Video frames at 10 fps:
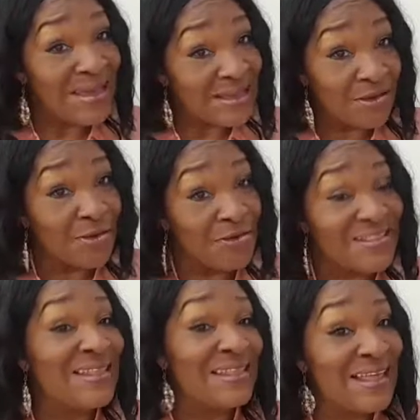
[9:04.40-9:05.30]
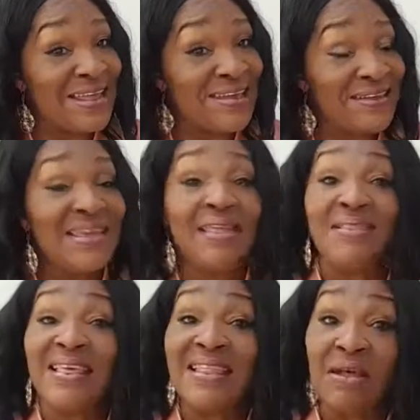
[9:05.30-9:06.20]
my God and lie.
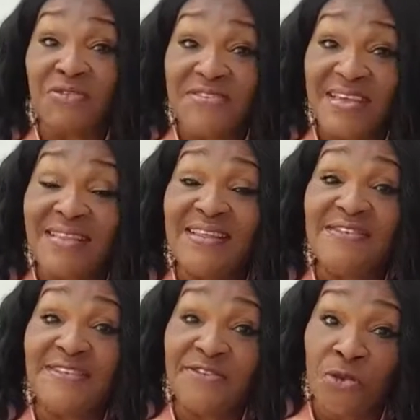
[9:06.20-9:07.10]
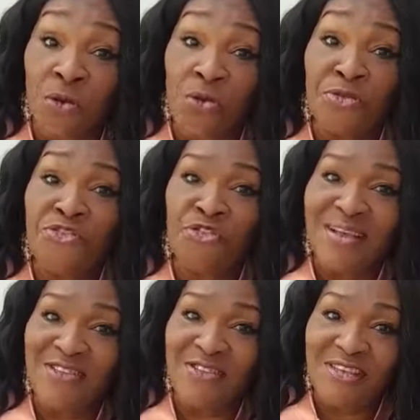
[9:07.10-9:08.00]
Then I will say this is God
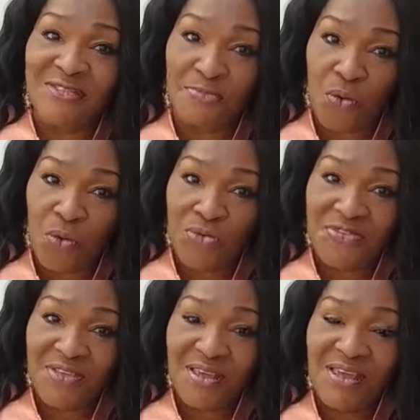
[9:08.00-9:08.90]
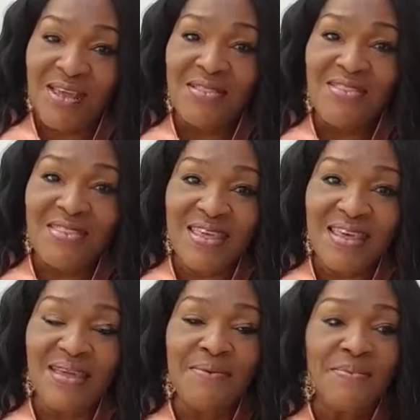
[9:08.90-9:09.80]
trying to expose
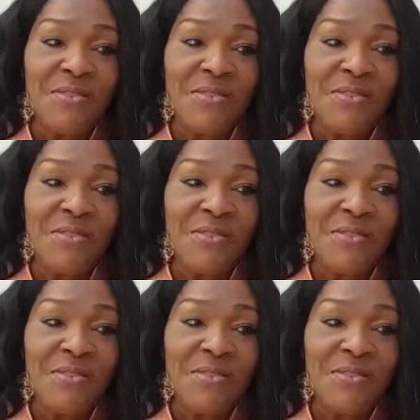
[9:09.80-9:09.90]
the